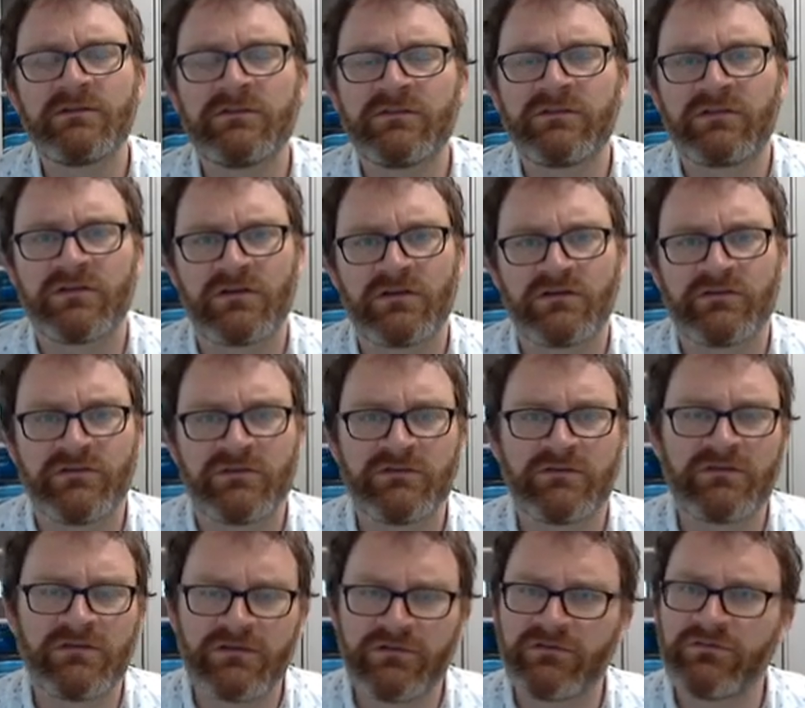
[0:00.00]
search. In
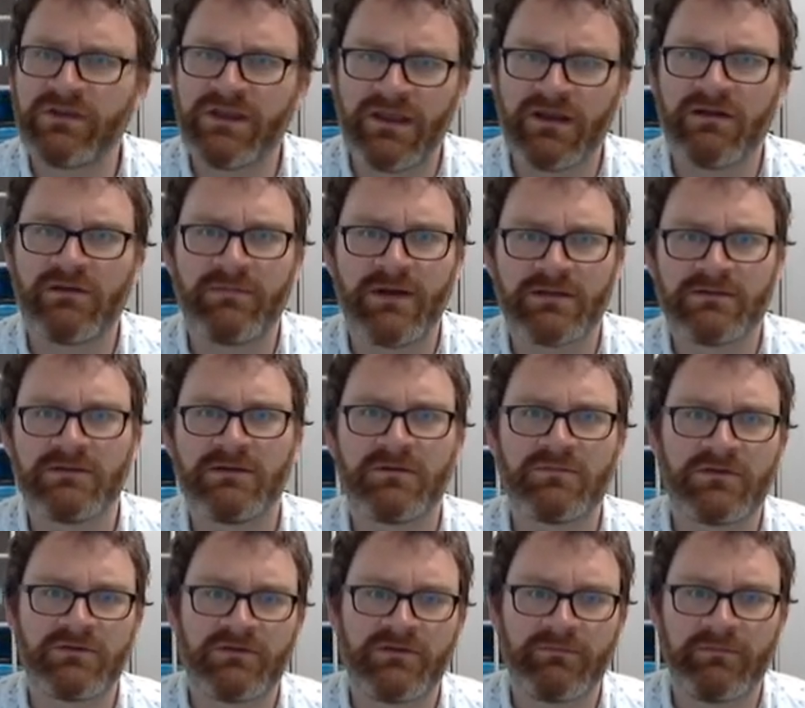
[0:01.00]
search, we cared about the
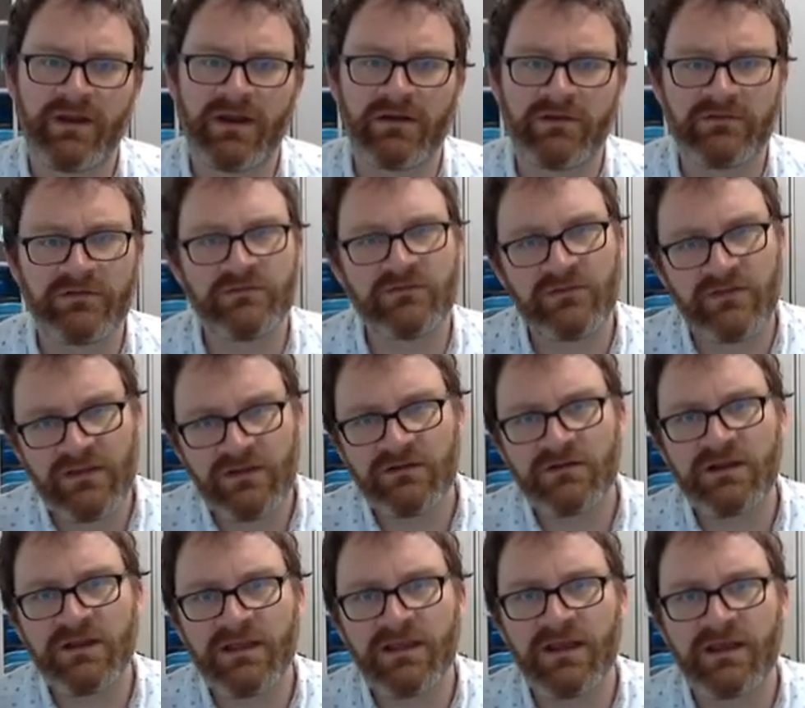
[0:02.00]
number of comparisons. Here
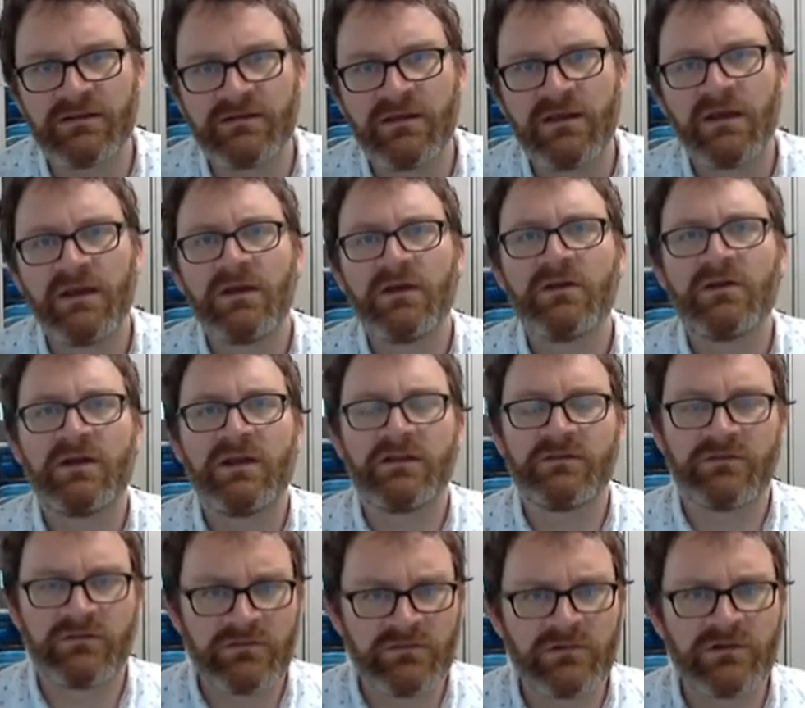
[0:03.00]
again,
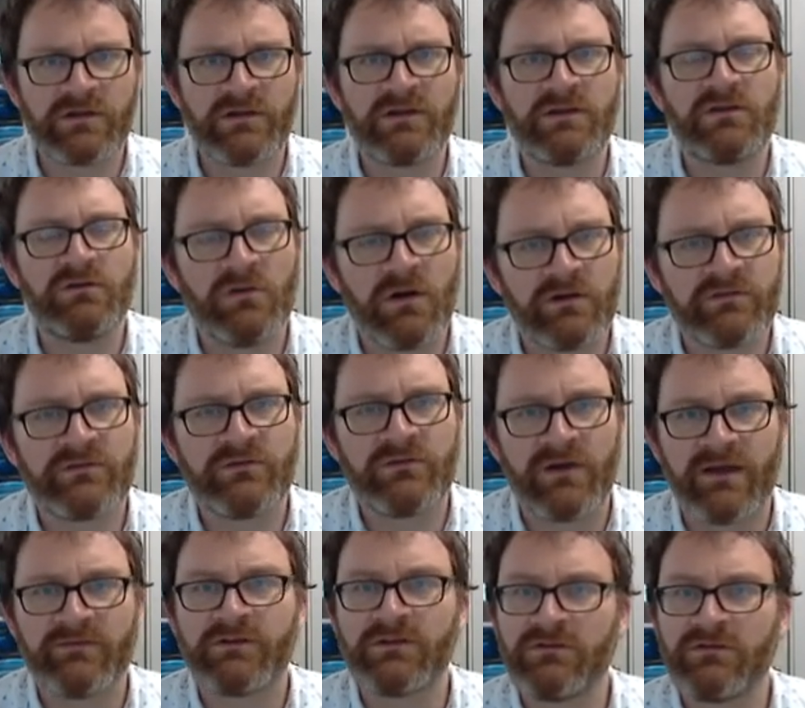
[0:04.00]
in sorting, you also
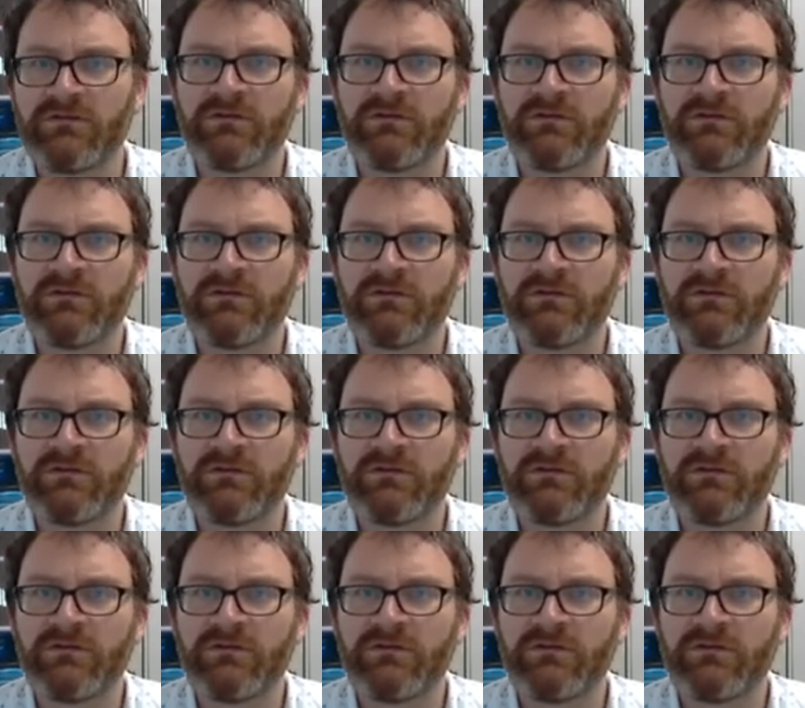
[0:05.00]
have to do